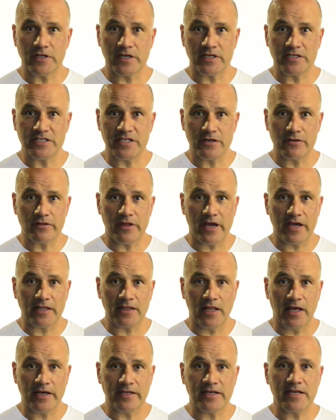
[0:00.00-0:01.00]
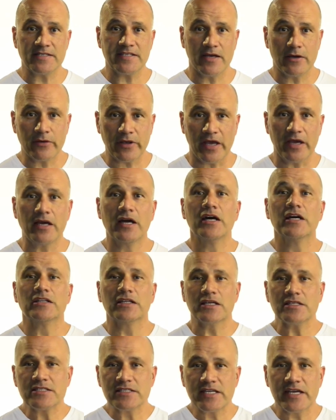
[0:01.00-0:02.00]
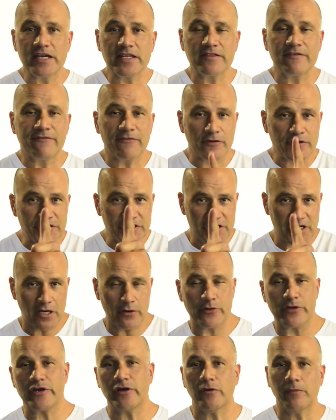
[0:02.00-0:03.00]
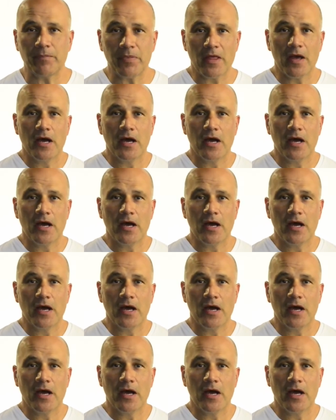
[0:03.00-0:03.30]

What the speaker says: like a deer in the headlight, and I say, okay, let's take the first scenario.